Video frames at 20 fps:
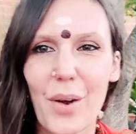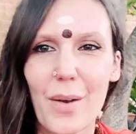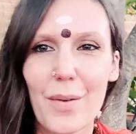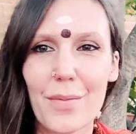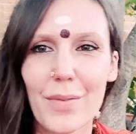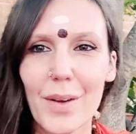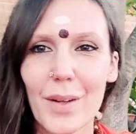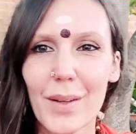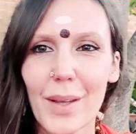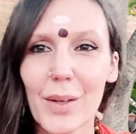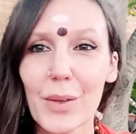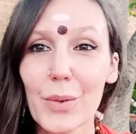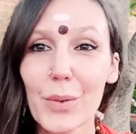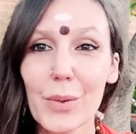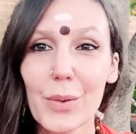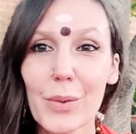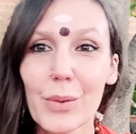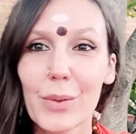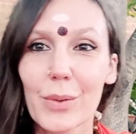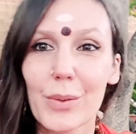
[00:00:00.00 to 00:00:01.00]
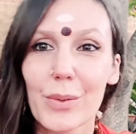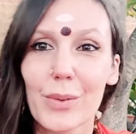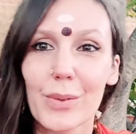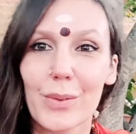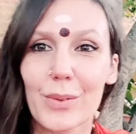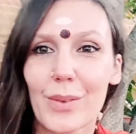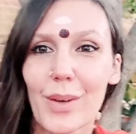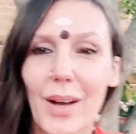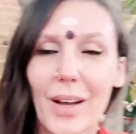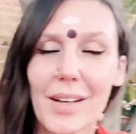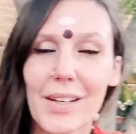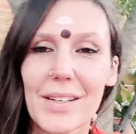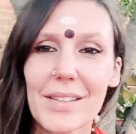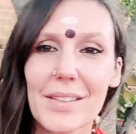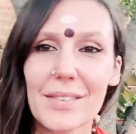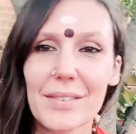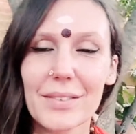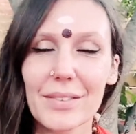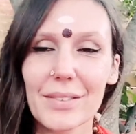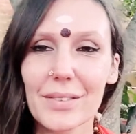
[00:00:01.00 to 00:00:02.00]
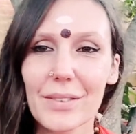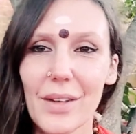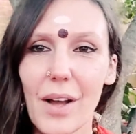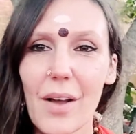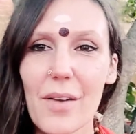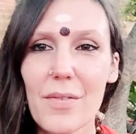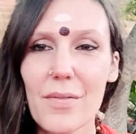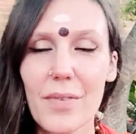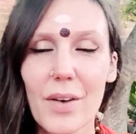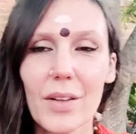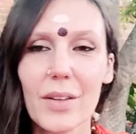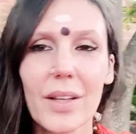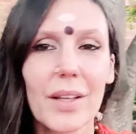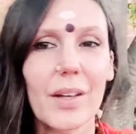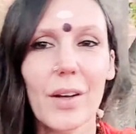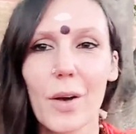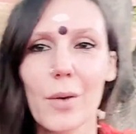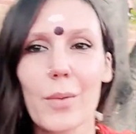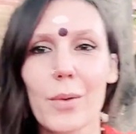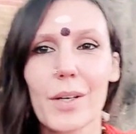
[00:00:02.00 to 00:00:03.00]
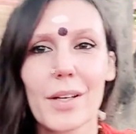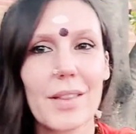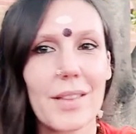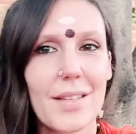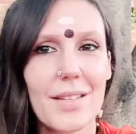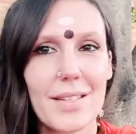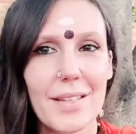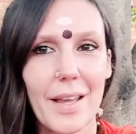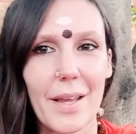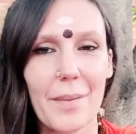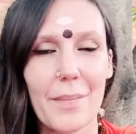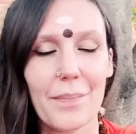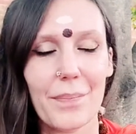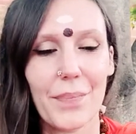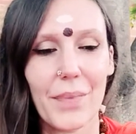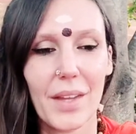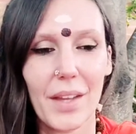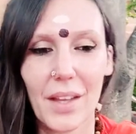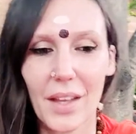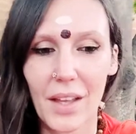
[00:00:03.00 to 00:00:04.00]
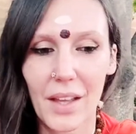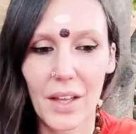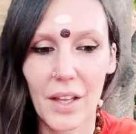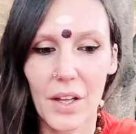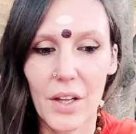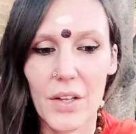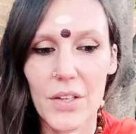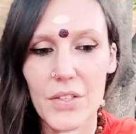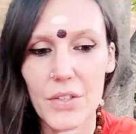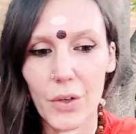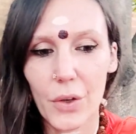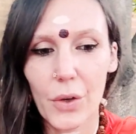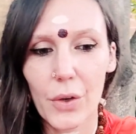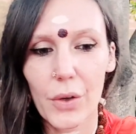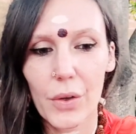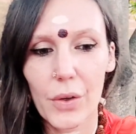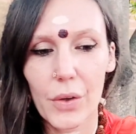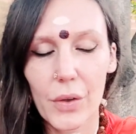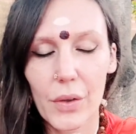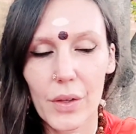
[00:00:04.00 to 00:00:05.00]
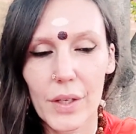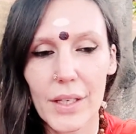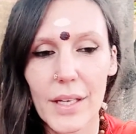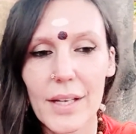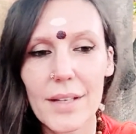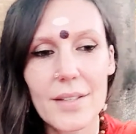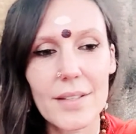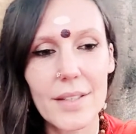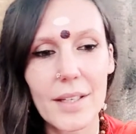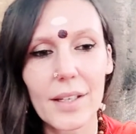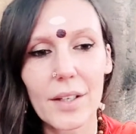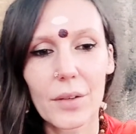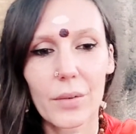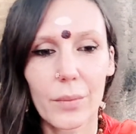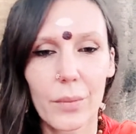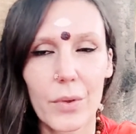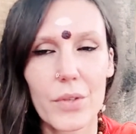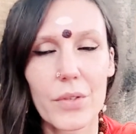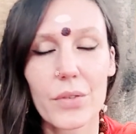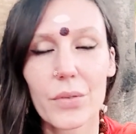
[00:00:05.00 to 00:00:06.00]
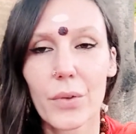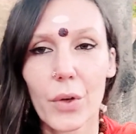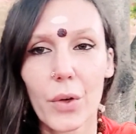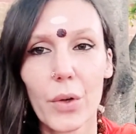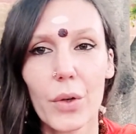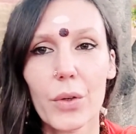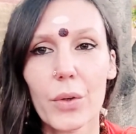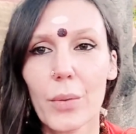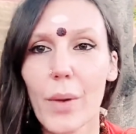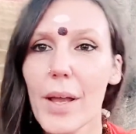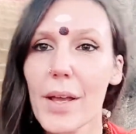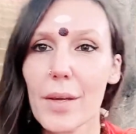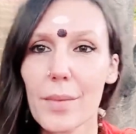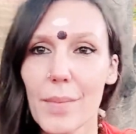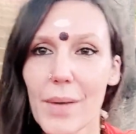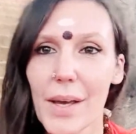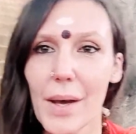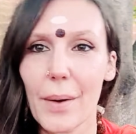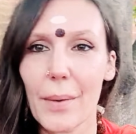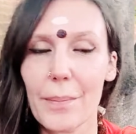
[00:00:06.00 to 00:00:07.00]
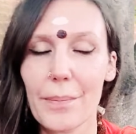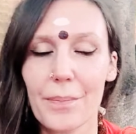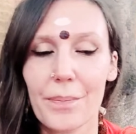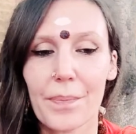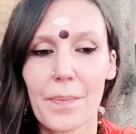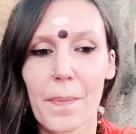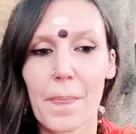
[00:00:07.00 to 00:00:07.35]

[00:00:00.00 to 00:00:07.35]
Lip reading: I felt like, ooh, I felt like I wanted the same. So next thing was for her to wake me up.